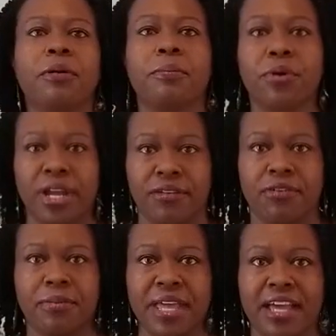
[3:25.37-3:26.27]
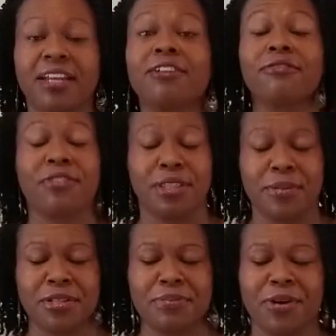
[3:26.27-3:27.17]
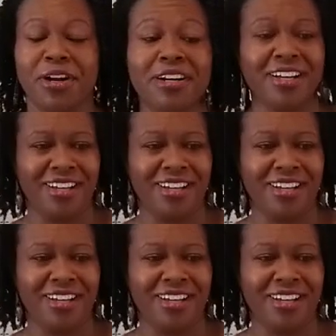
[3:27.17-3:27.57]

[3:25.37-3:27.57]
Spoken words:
break from that for the most part.